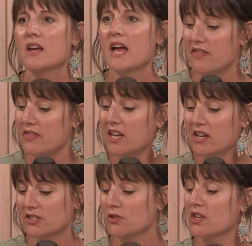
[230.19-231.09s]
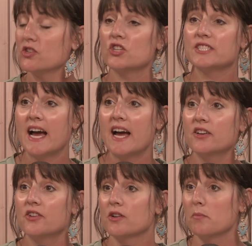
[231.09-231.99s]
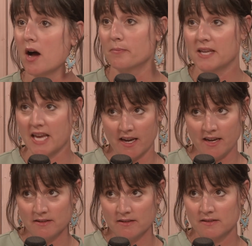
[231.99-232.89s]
And then, so then your dad and your mom, Kay.